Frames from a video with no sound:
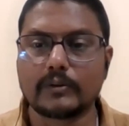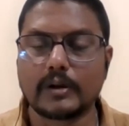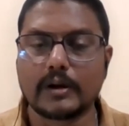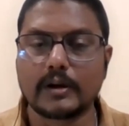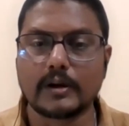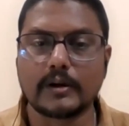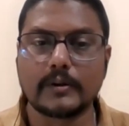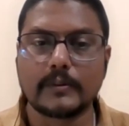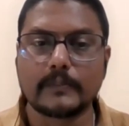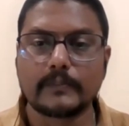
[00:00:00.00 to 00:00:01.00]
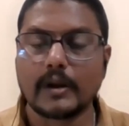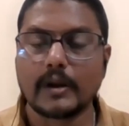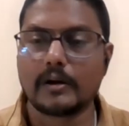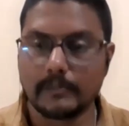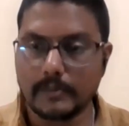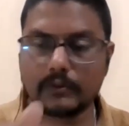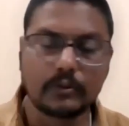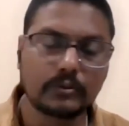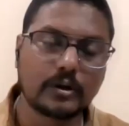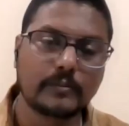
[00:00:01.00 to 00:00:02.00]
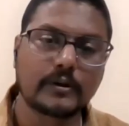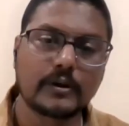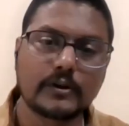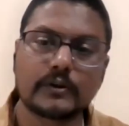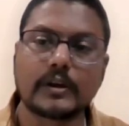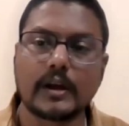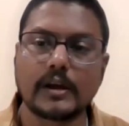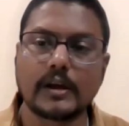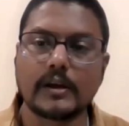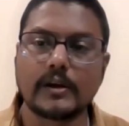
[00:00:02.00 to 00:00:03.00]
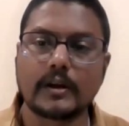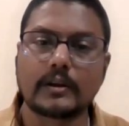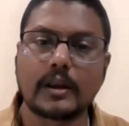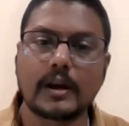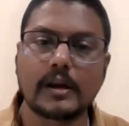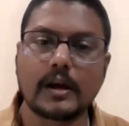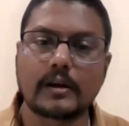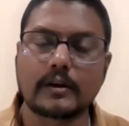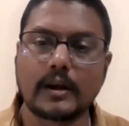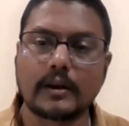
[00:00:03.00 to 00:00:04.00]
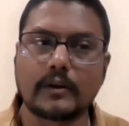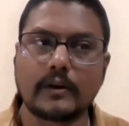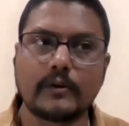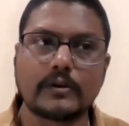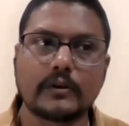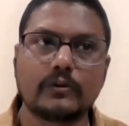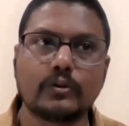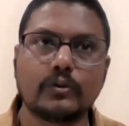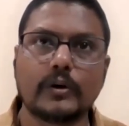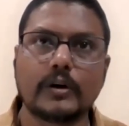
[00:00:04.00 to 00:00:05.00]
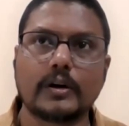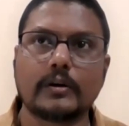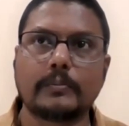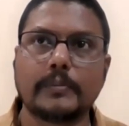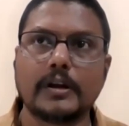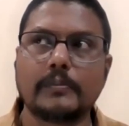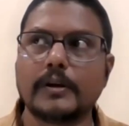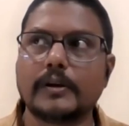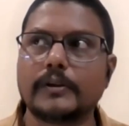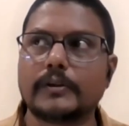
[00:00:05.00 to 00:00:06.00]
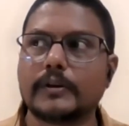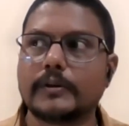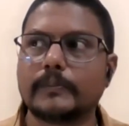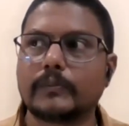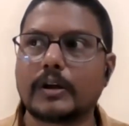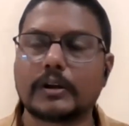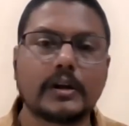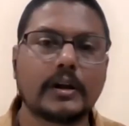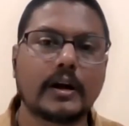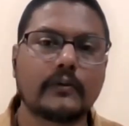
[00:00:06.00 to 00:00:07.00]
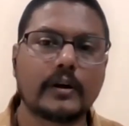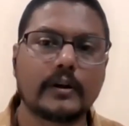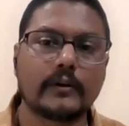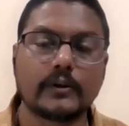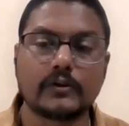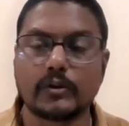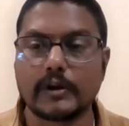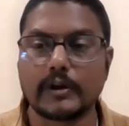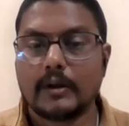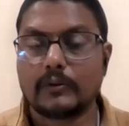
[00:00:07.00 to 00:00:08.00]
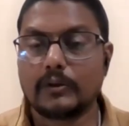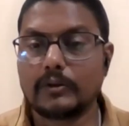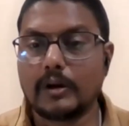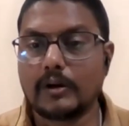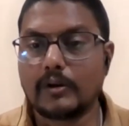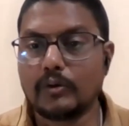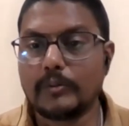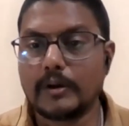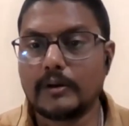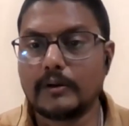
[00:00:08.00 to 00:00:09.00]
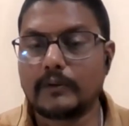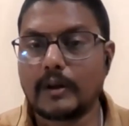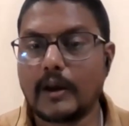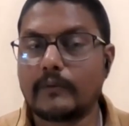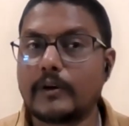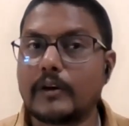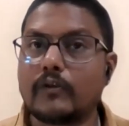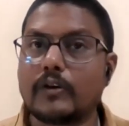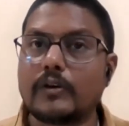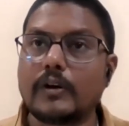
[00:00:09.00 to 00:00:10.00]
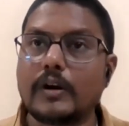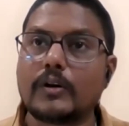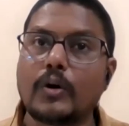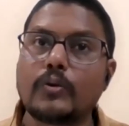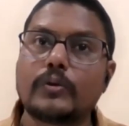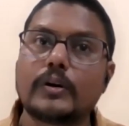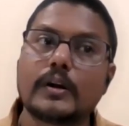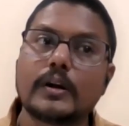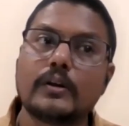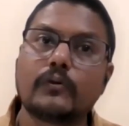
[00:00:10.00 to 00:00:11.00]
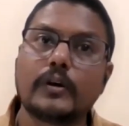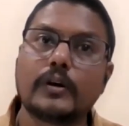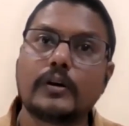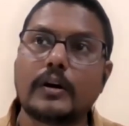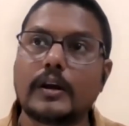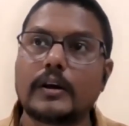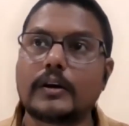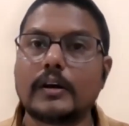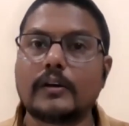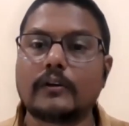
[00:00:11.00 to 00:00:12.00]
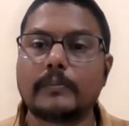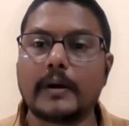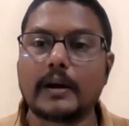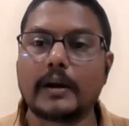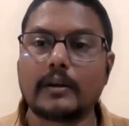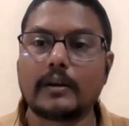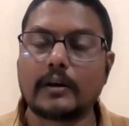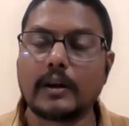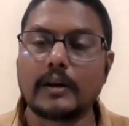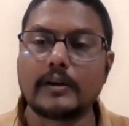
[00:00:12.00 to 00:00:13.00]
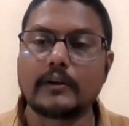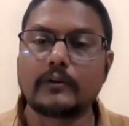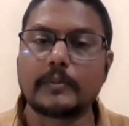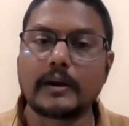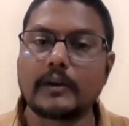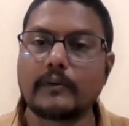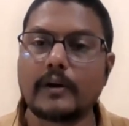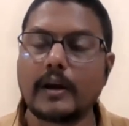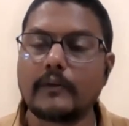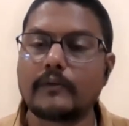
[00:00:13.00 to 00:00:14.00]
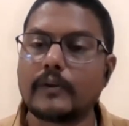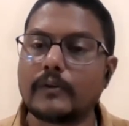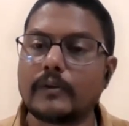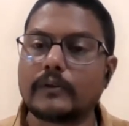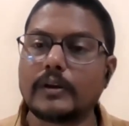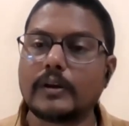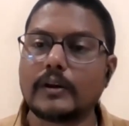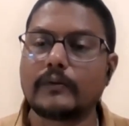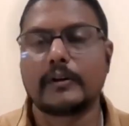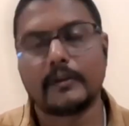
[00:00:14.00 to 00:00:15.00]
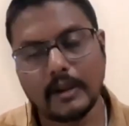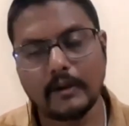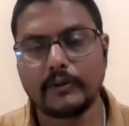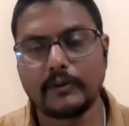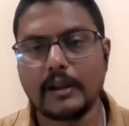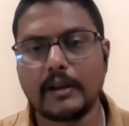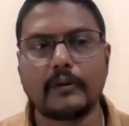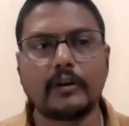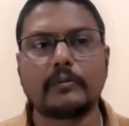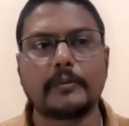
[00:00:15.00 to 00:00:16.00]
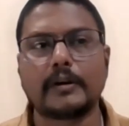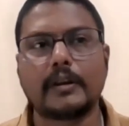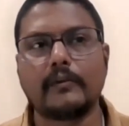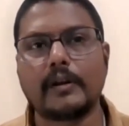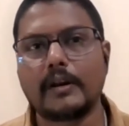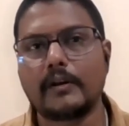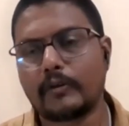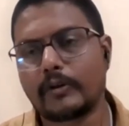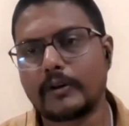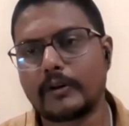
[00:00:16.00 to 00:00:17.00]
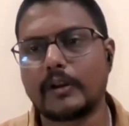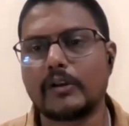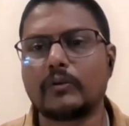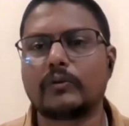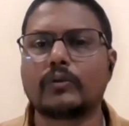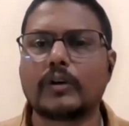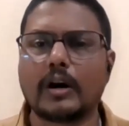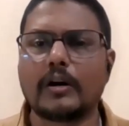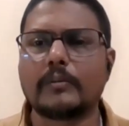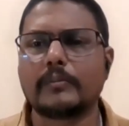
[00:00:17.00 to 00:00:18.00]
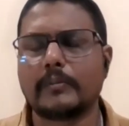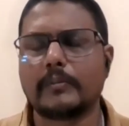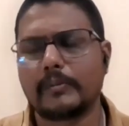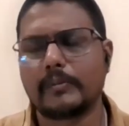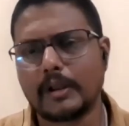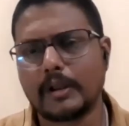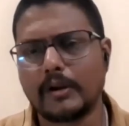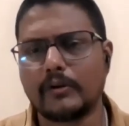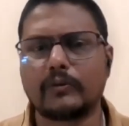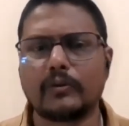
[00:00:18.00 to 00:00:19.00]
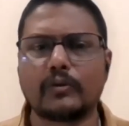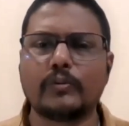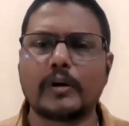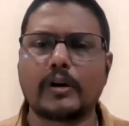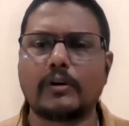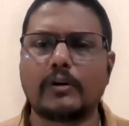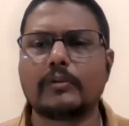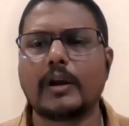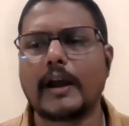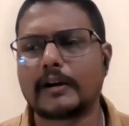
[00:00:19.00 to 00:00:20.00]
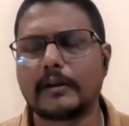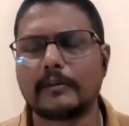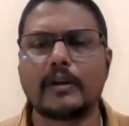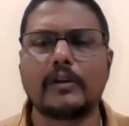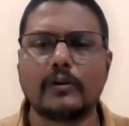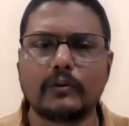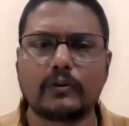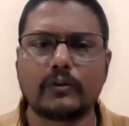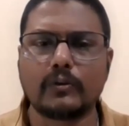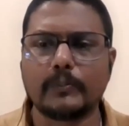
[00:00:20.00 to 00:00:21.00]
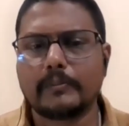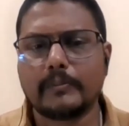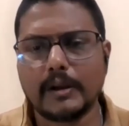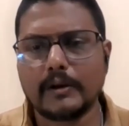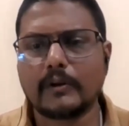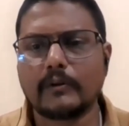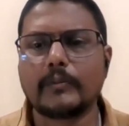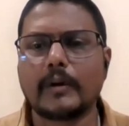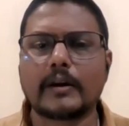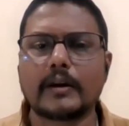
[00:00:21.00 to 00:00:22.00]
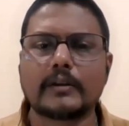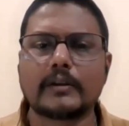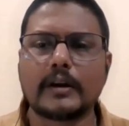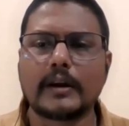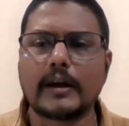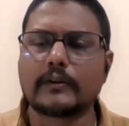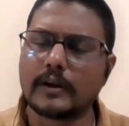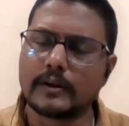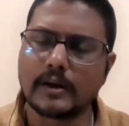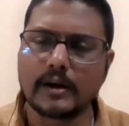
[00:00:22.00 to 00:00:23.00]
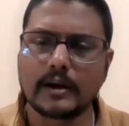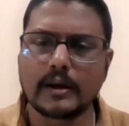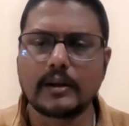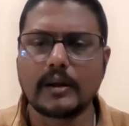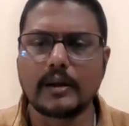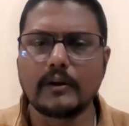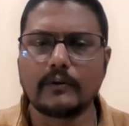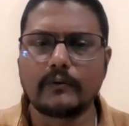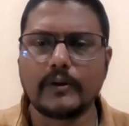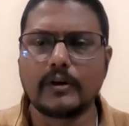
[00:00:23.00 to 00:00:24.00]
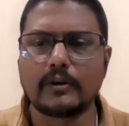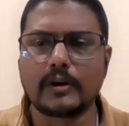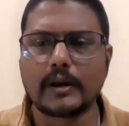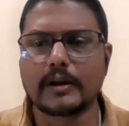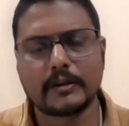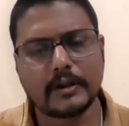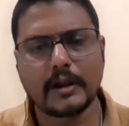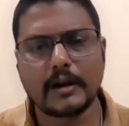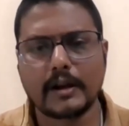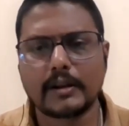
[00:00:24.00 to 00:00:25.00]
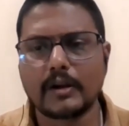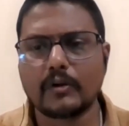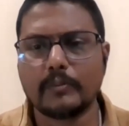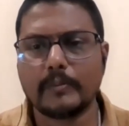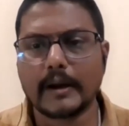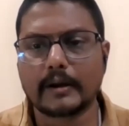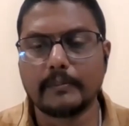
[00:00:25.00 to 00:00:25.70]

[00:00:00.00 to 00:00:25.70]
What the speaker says: Uttarakhand. Means Uttar Pradesh Tarai area, Tarai Arc landscape, which is Dudhwa, Pilibhit, Katania Ghat Wildlife Sanctuary. So the humans have never encountered elephant like 10 years back. 10 years back, have never seen elephants. They have seen elephants, but they were in forest. They used to come, they used to roam around. At times, they used to eat some agricultural lands, and then again they feed on agricultural land and they go back.